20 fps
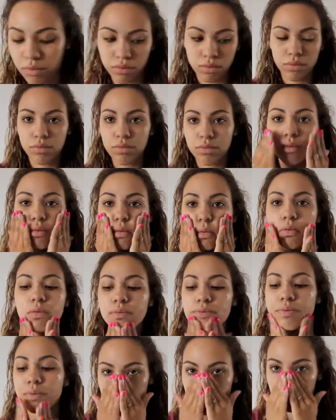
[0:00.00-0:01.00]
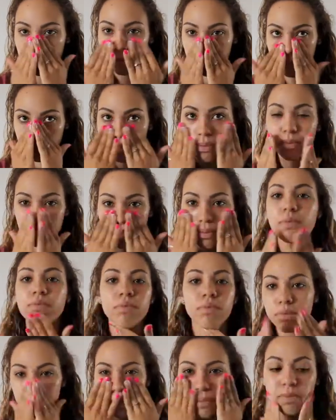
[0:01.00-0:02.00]
Gel, which I always use.
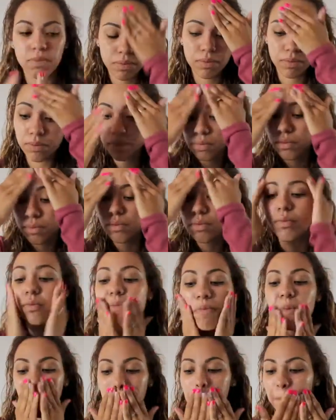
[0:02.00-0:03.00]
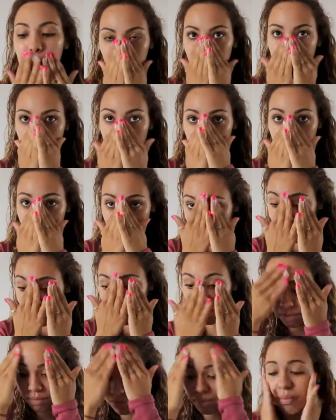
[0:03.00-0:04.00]
I'm just going to apply this to my
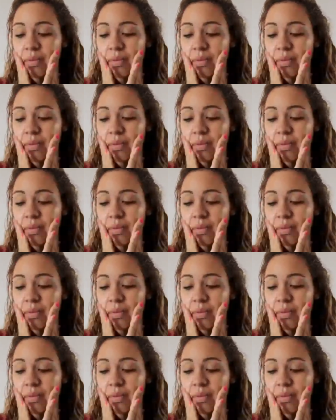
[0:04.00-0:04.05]
skin.